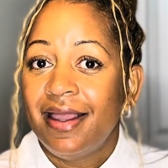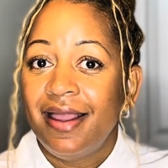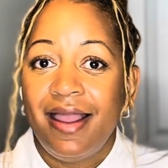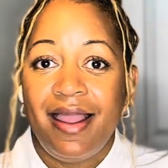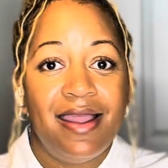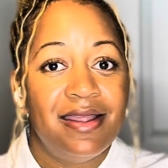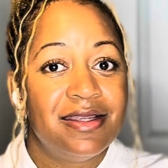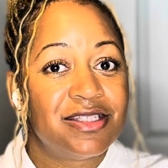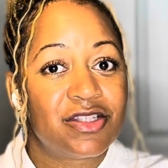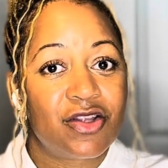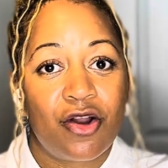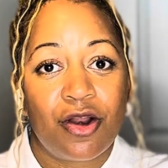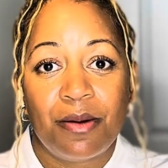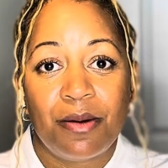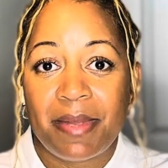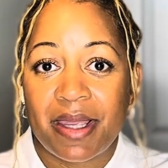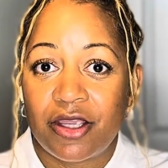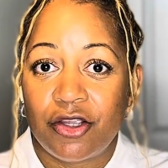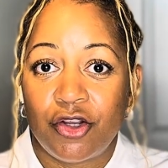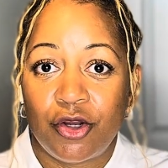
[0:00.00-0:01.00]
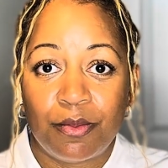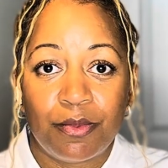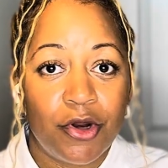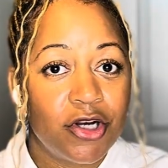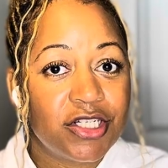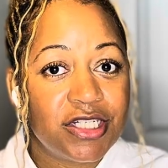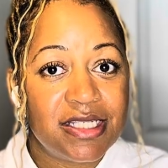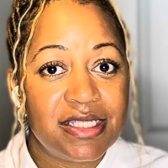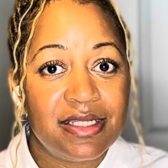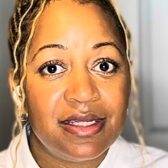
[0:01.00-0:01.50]
and start making your
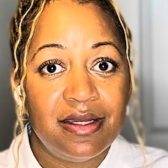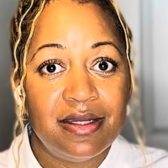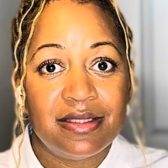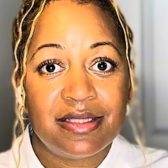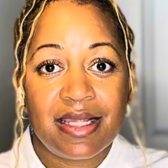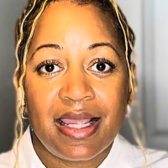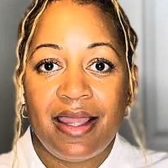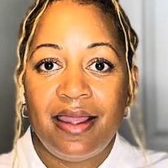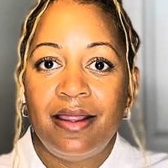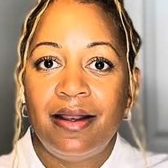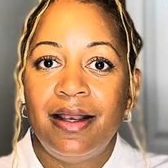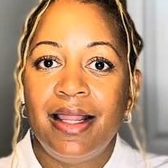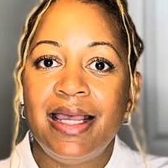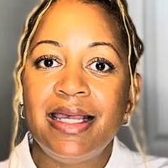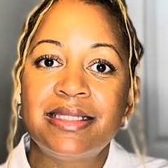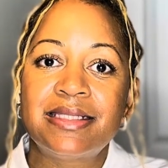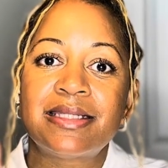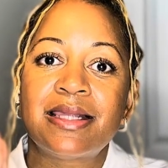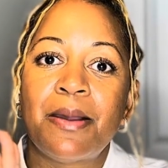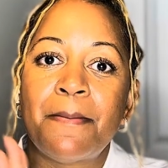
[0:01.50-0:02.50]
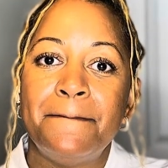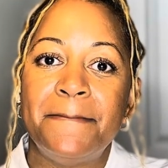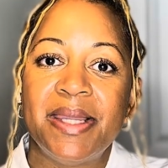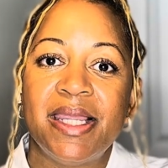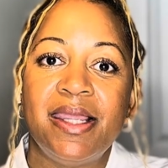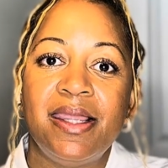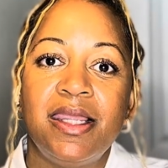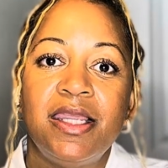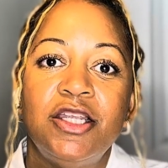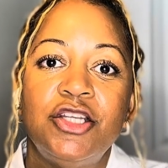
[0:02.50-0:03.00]
purchases, and let's
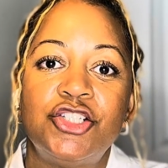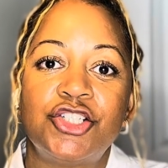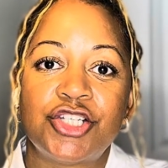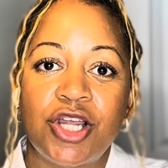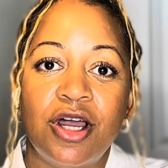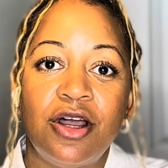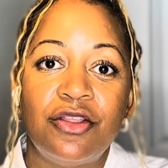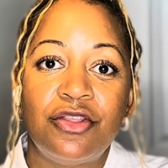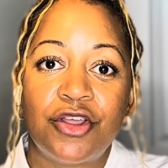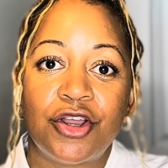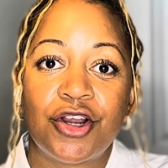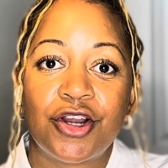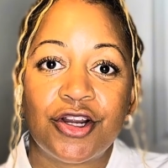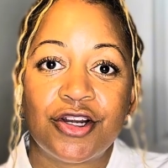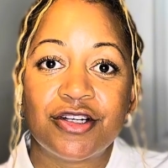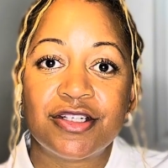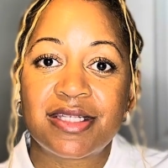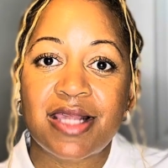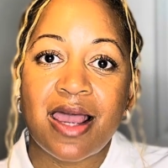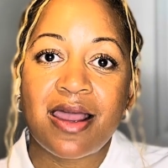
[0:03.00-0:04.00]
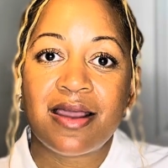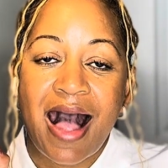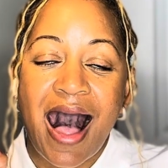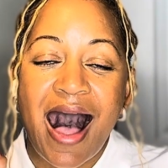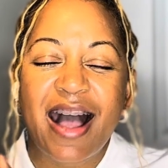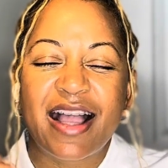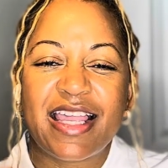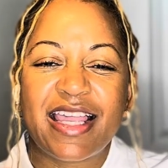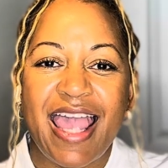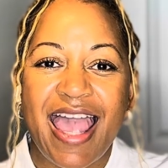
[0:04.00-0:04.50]
be each other's
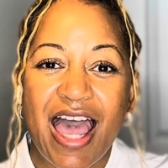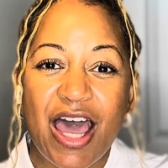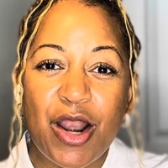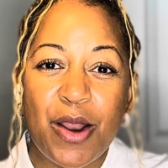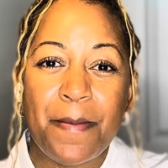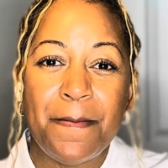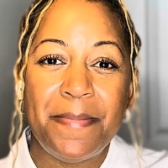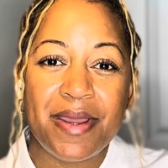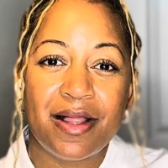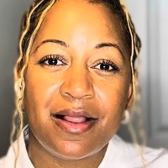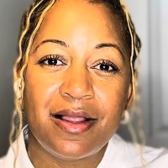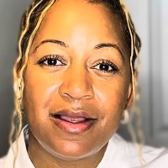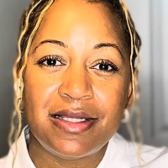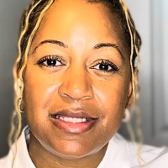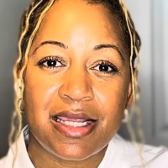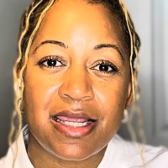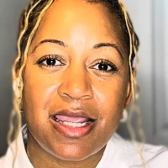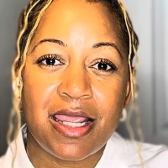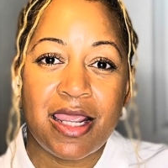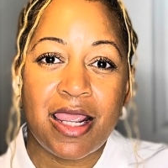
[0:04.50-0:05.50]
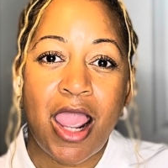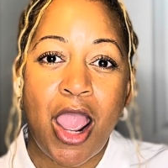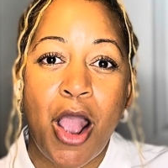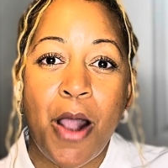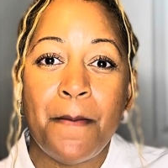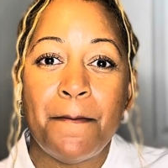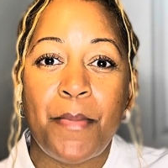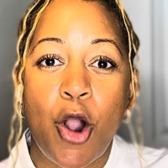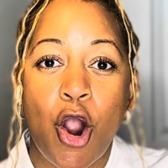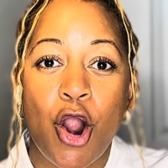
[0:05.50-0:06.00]
accountability
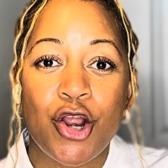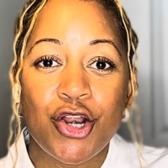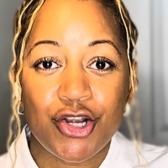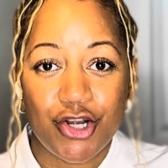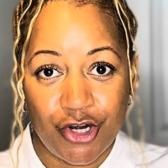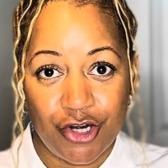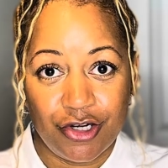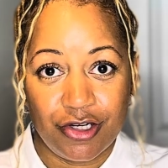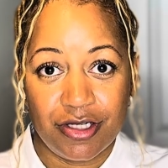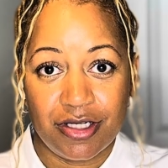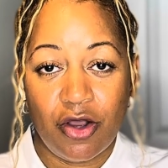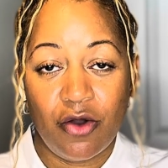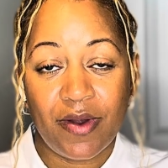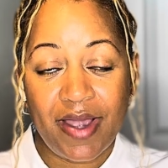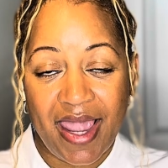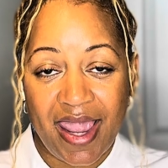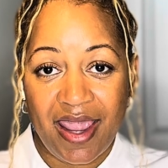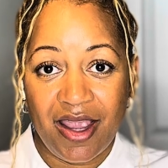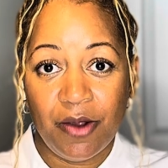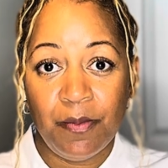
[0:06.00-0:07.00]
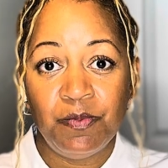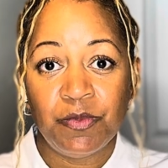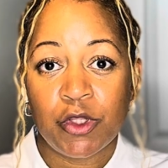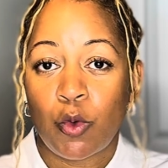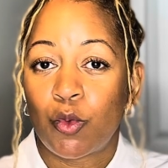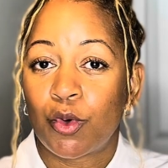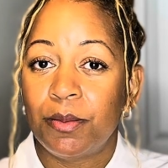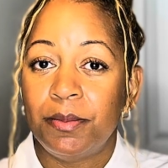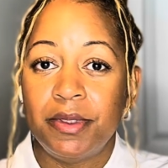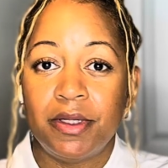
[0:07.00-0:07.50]
partners, okay?
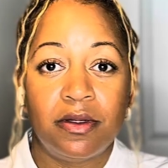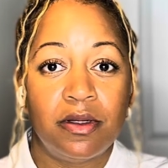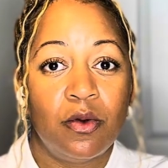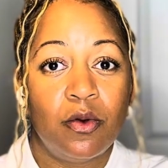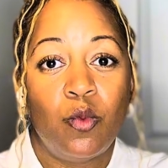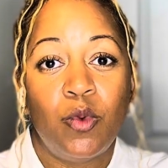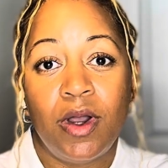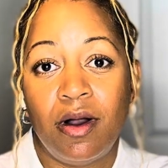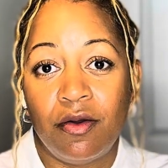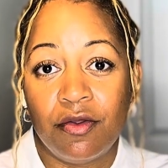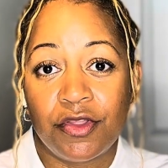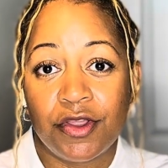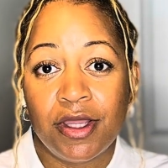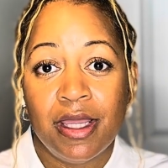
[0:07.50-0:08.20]
We're building wealth.